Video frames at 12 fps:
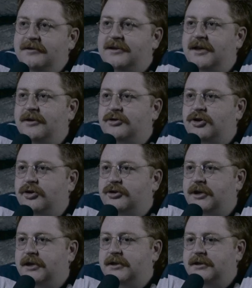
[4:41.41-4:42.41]
was little
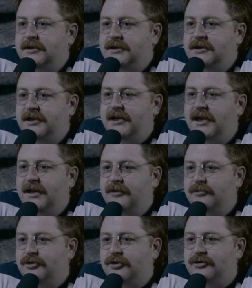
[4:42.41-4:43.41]
todger. Cheeky
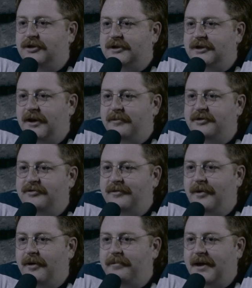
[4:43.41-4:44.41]
little todger down between
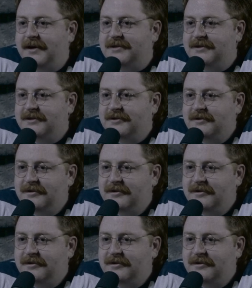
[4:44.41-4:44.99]
my pants.